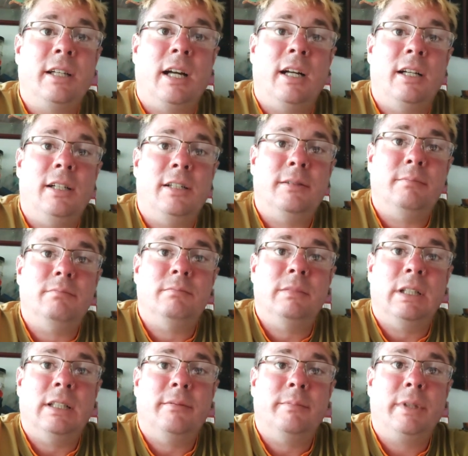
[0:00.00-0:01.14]

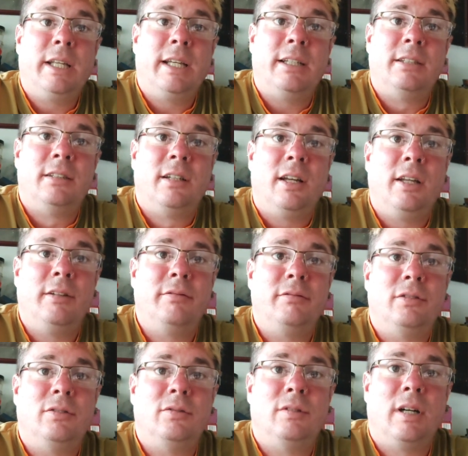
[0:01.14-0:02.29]
But yeah,
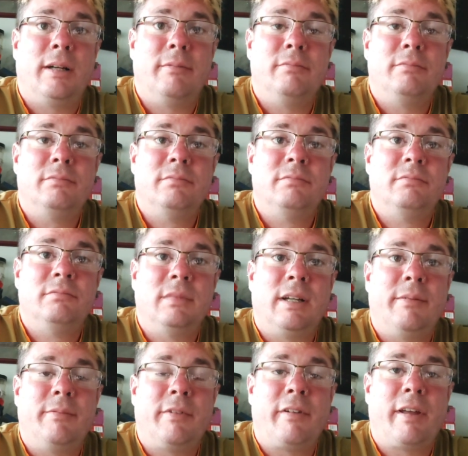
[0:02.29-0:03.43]
overall I'm
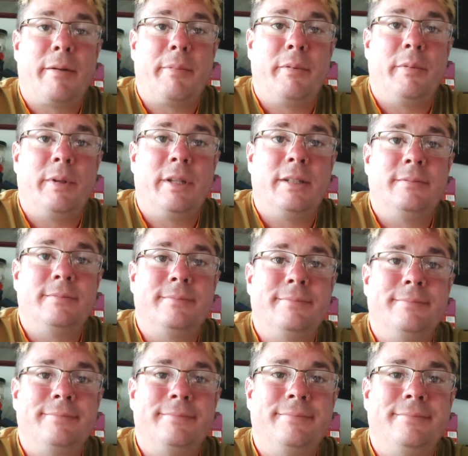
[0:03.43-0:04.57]
very happy with it.
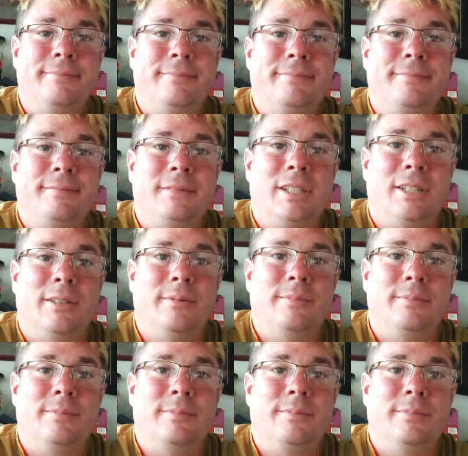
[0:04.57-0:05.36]
So